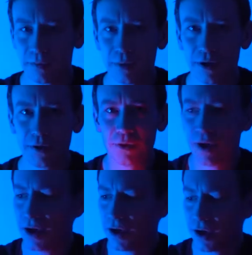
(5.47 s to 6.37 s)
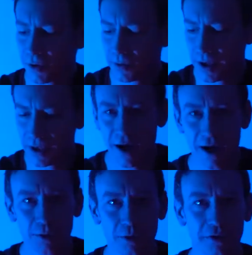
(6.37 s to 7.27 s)
a blue, a green
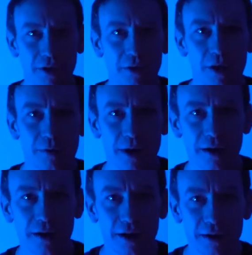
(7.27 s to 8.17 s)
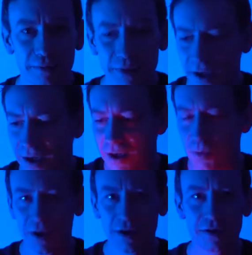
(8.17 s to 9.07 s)
and also a red light. Now
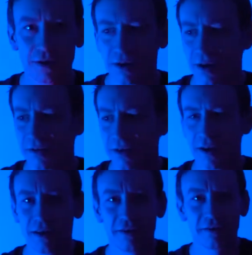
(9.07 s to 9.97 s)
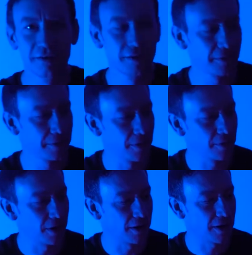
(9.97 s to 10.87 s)
what I'm going to do is send this
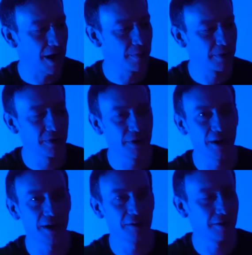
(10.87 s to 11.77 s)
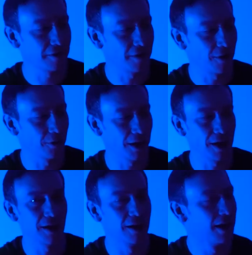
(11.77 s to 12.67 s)
through an uh, aperture here, so there's a hole
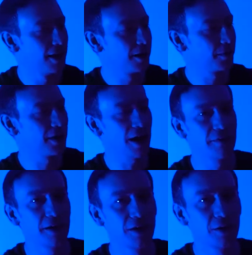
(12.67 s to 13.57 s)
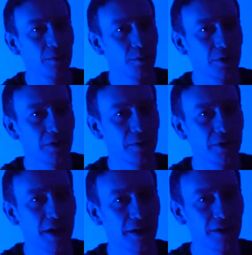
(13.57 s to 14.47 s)
here, and I'm going to have a look at what is
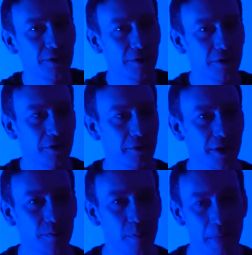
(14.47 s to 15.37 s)
projected onto the screen.